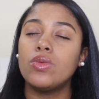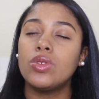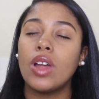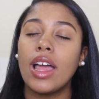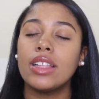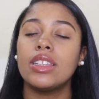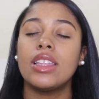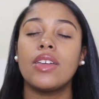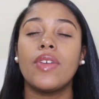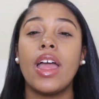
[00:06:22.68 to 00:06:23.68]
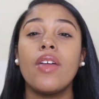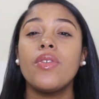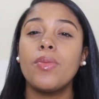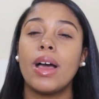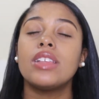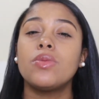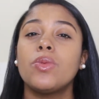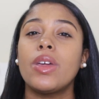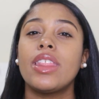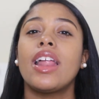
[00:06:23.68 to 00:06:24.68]
trying to think of every
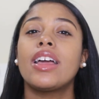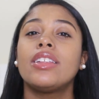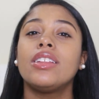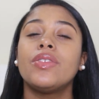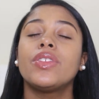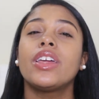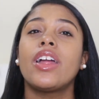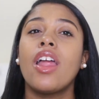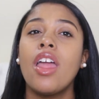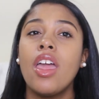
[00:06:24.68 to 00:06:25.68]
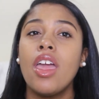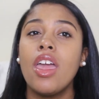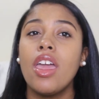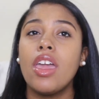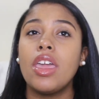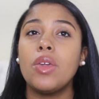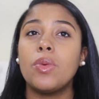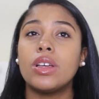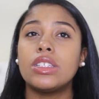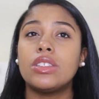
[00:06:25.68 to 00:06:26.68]
possible way that I could deliver there. He
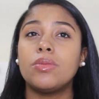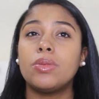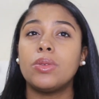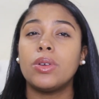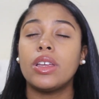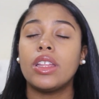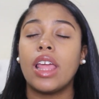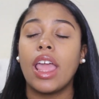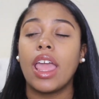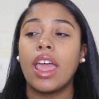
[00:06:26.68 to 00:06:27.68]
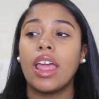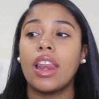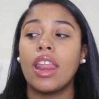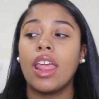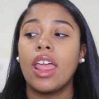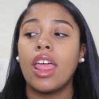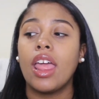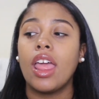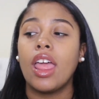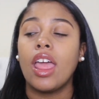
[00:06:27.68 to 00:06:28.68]
was deployed, and
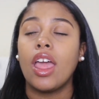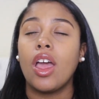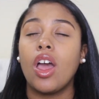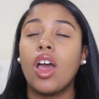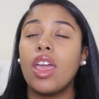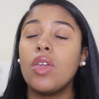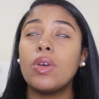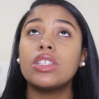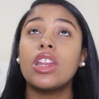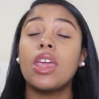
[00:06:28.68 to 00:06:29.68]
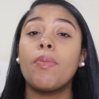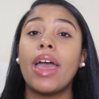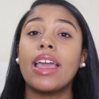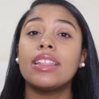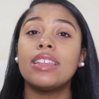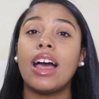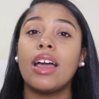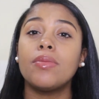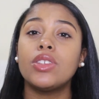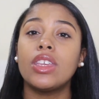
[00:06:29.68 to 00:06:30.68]
he wasn't gonna get back in
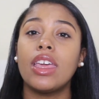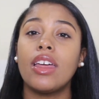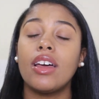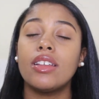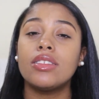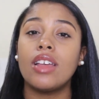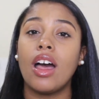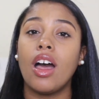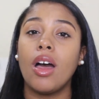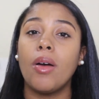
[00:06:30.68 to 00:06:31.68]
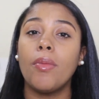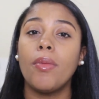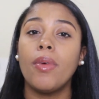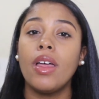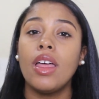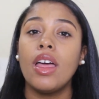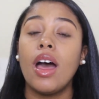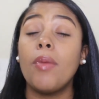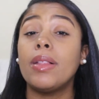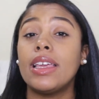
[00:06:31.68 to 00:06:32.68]
time to get us
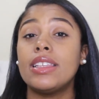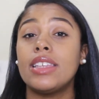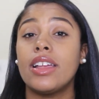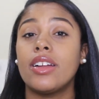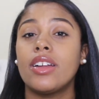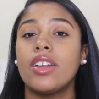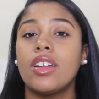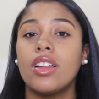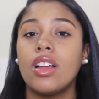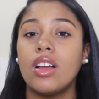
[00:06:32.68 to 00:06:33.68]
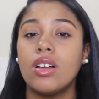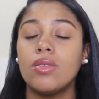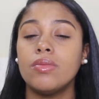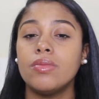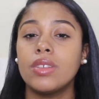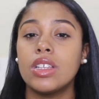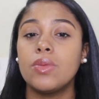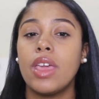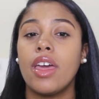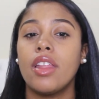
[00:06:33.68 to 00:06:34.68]
a place here, because
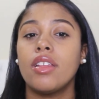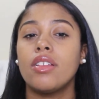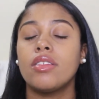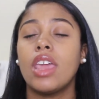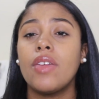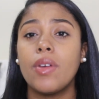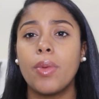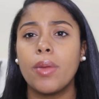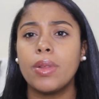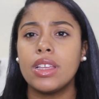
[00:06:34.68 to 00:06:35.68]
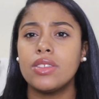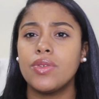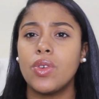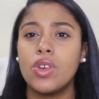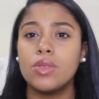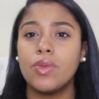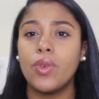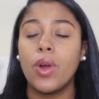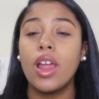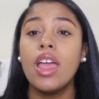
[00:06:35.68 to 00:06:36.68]
we had gave up our place, of course,
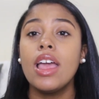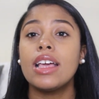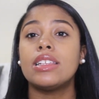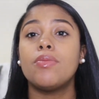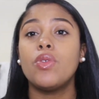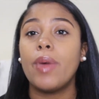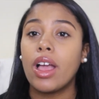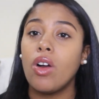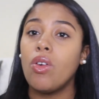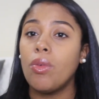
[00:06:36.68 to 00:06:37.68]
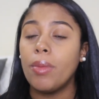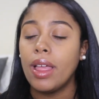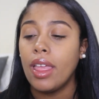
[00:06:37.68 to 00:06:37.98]
before, because I moved back home,